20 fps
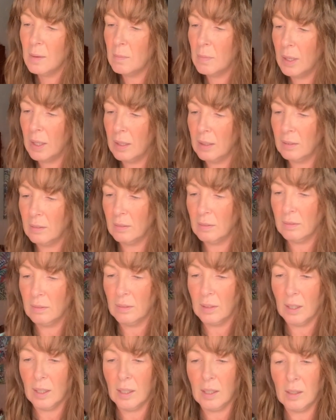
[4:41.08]
but
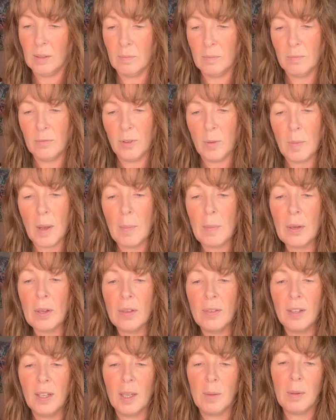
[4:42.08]
um, for my
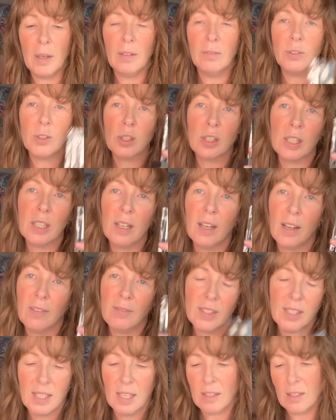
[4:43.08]
birthday. But unfortunately, I
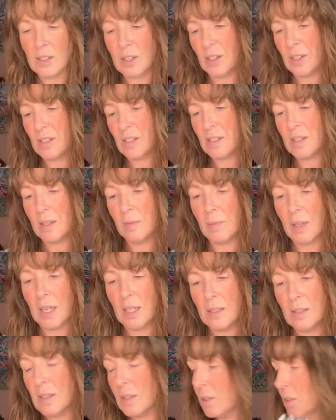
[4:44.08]
haven't sanitized them
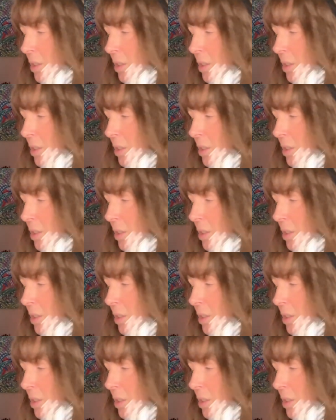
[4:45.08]
yet. So I